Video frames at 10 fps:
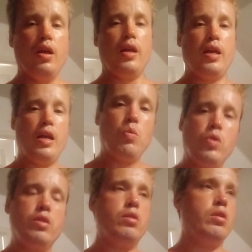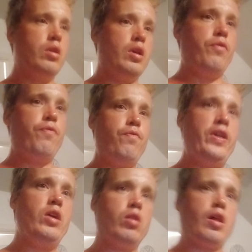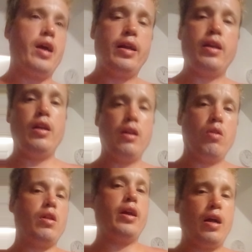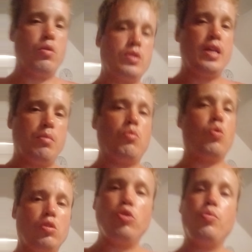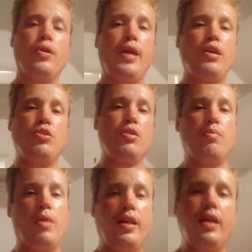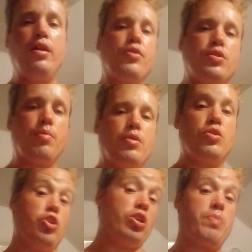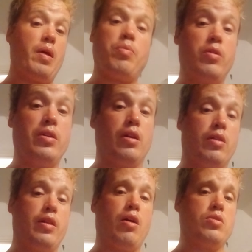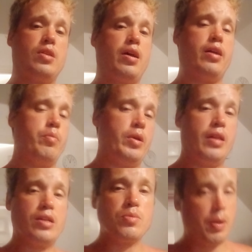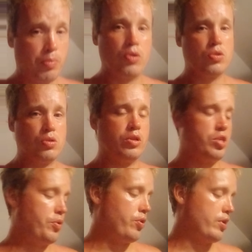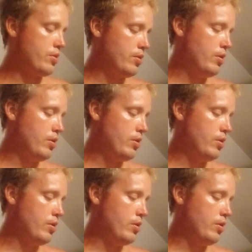it would feel like, like I was getting more lubrication in my knee or something just by putting it on the outside. I mean, that's my personal experience.